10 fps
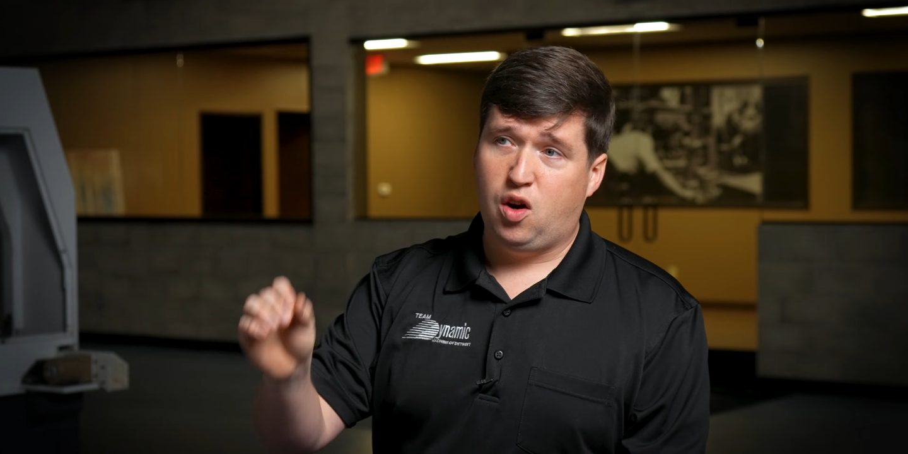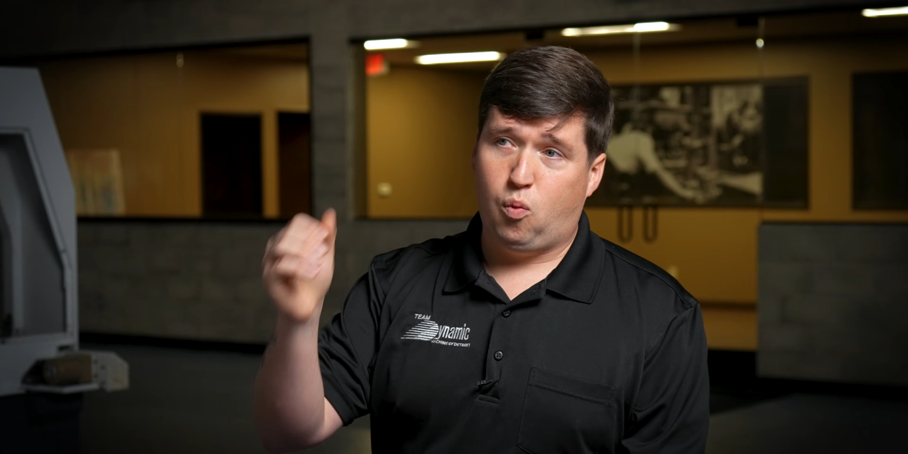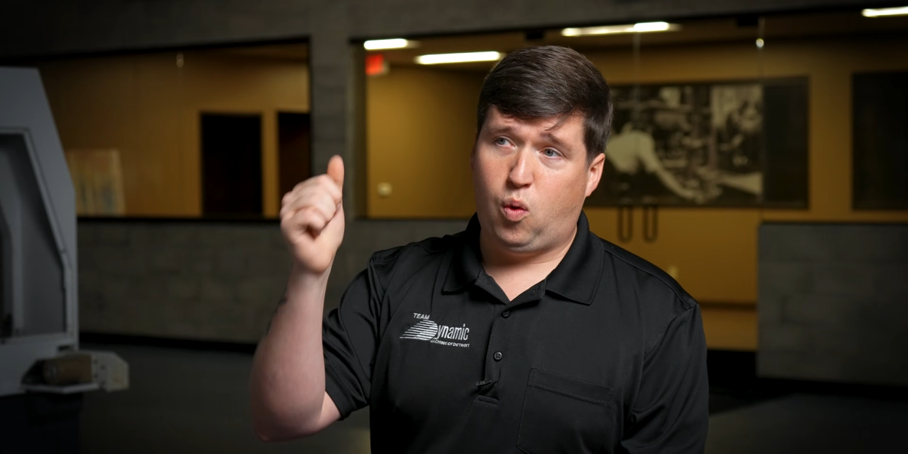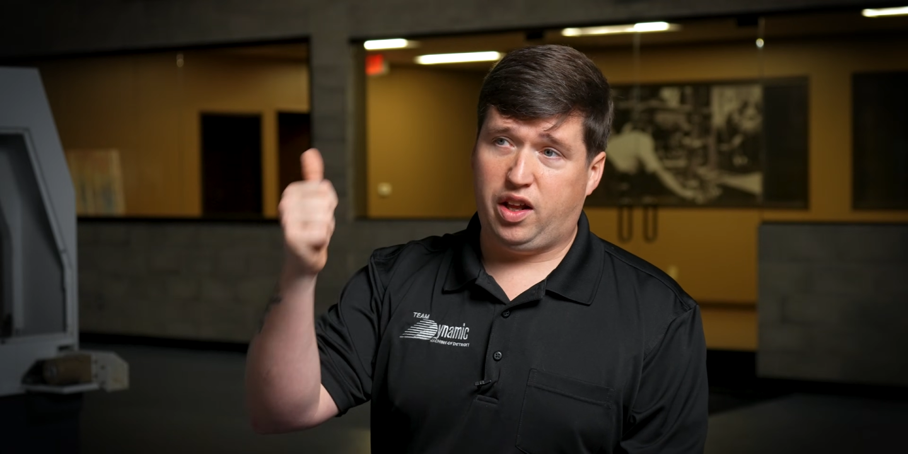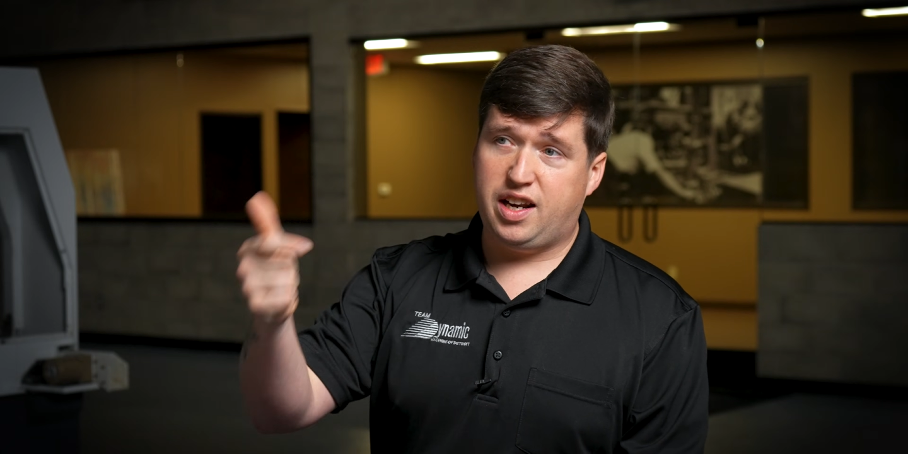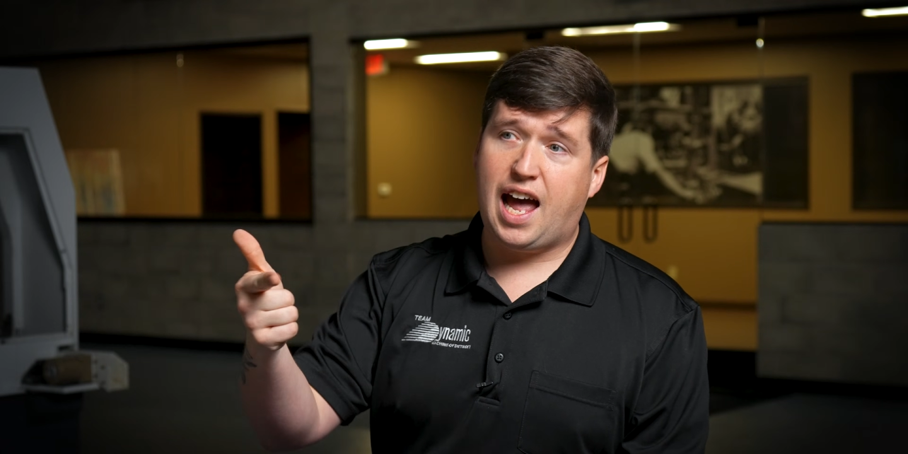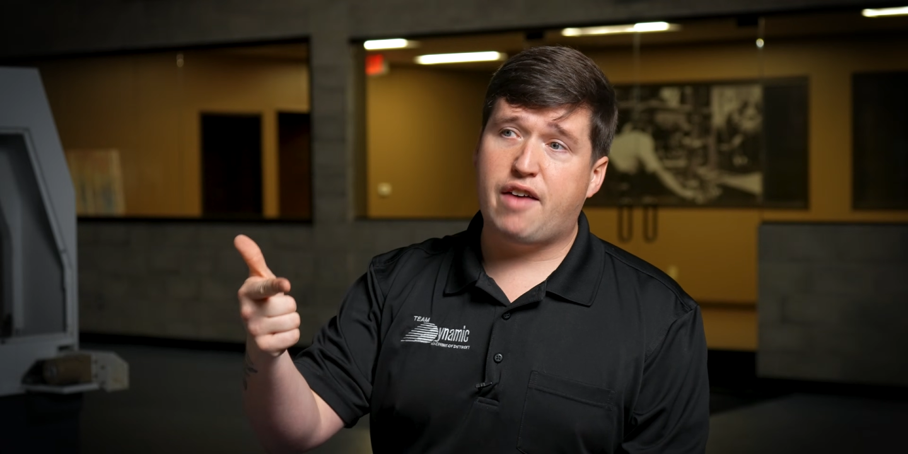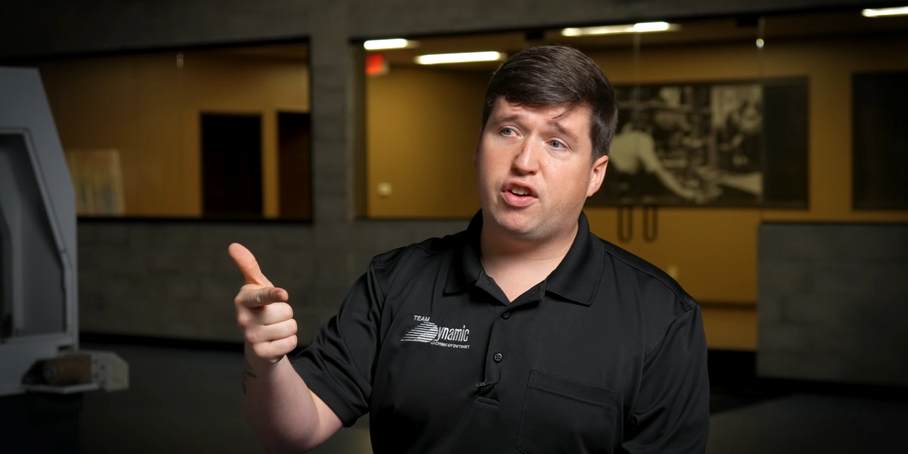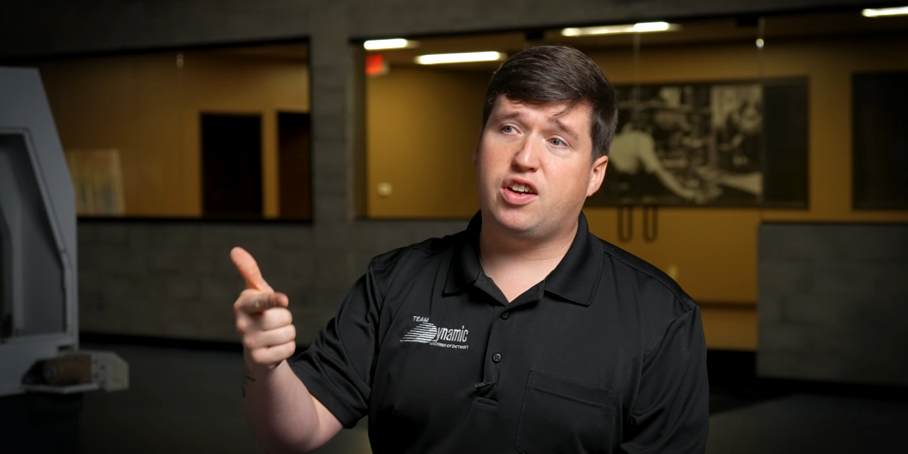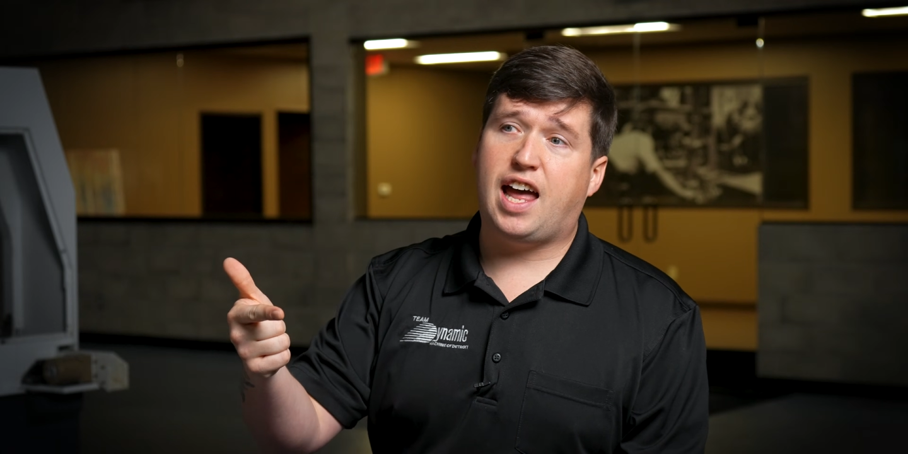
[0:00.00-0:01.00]
willing to
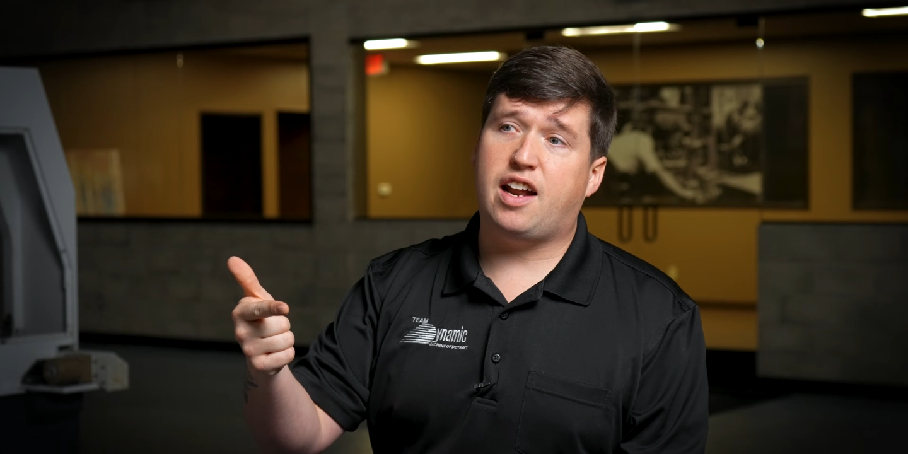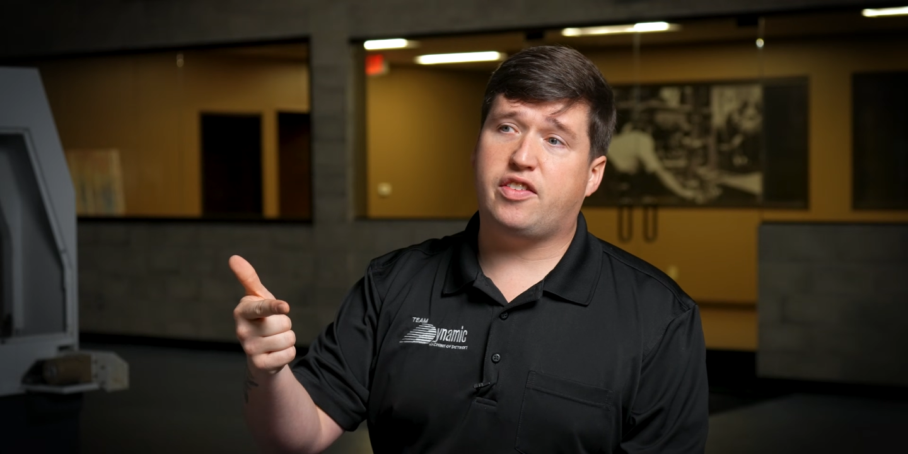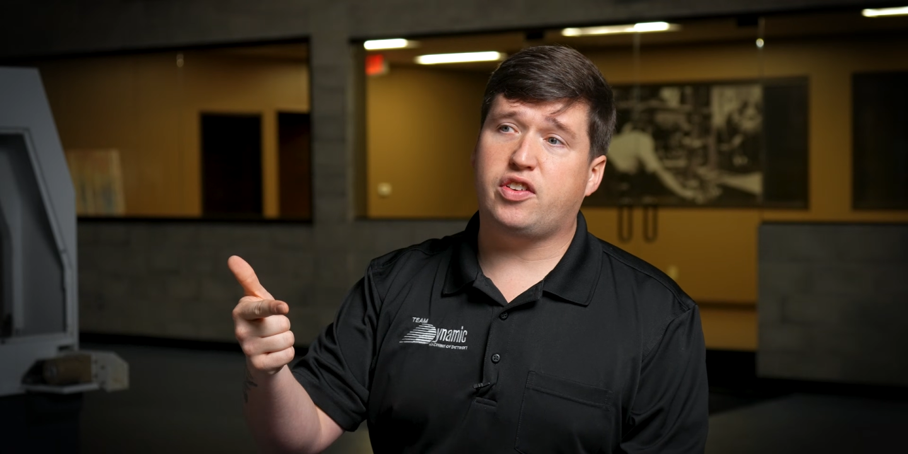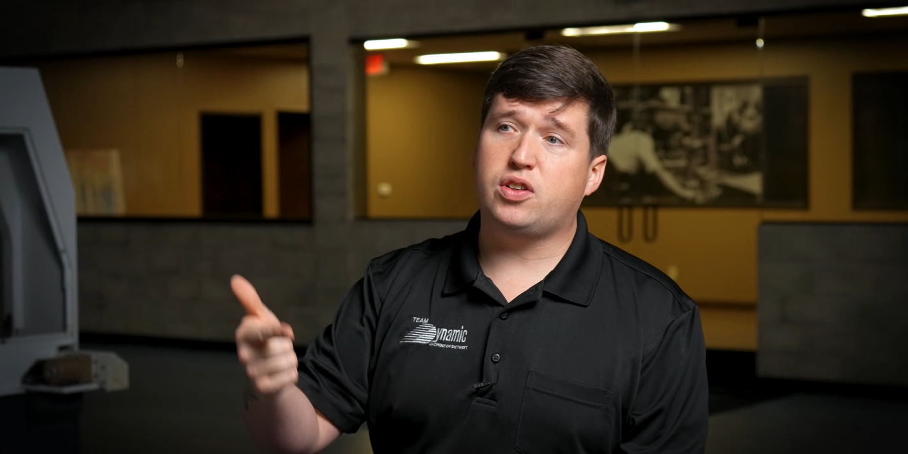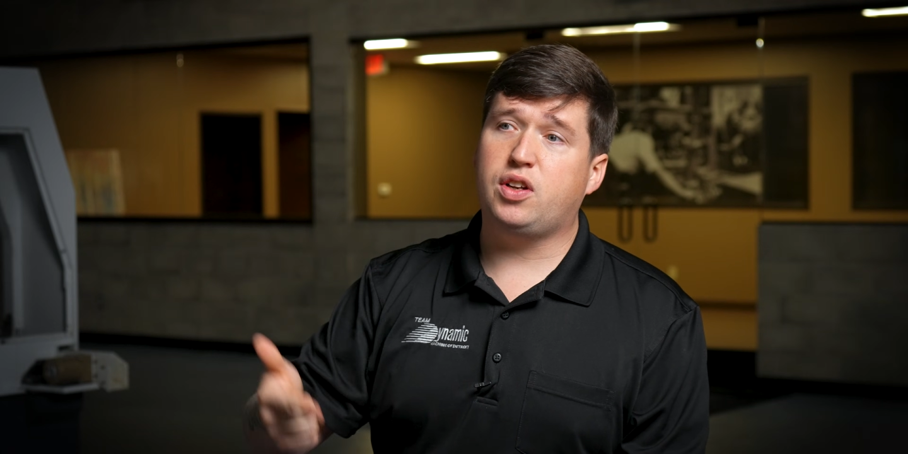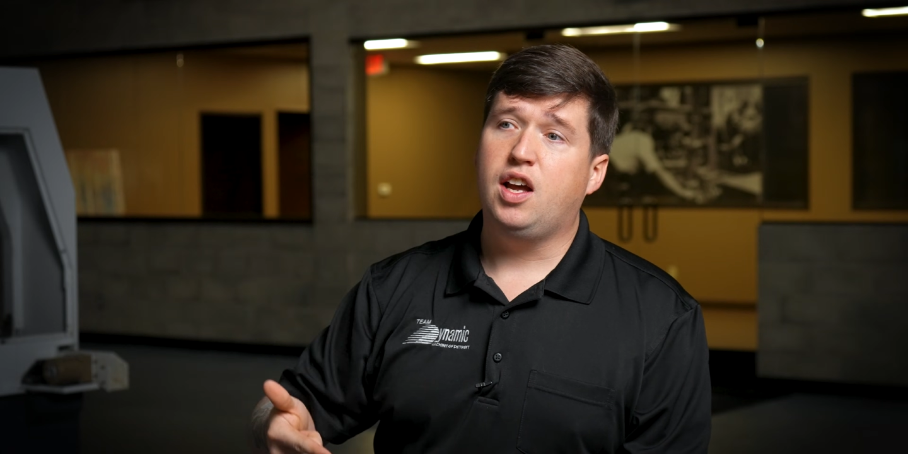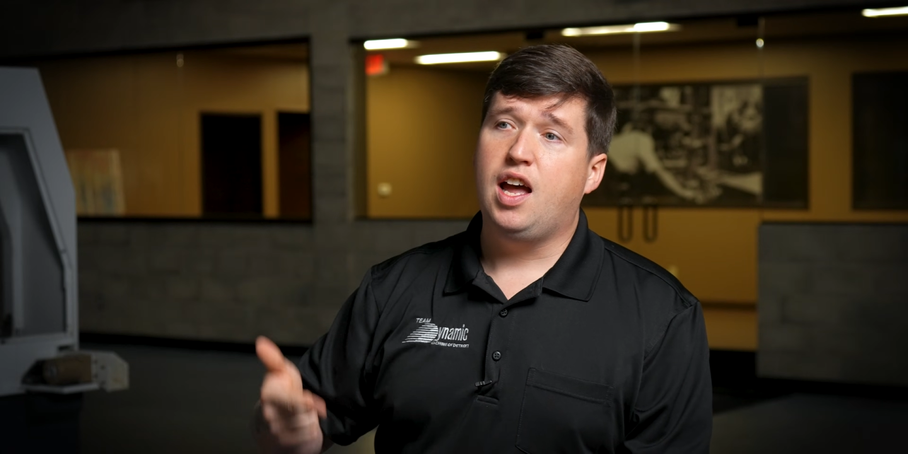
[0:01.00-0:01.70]
have a good attitude,